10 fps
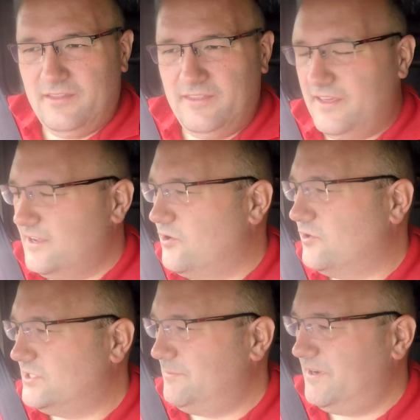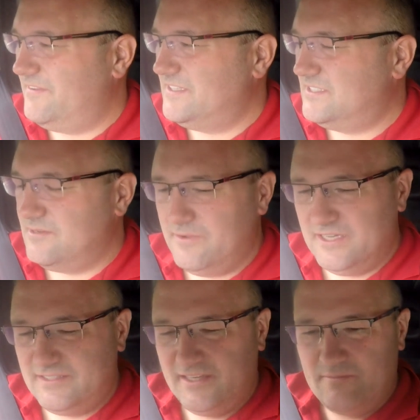that caused a bit of
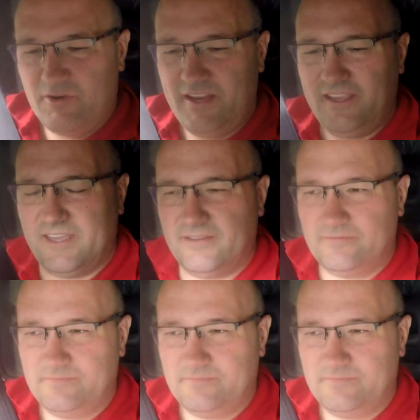instability in the braking.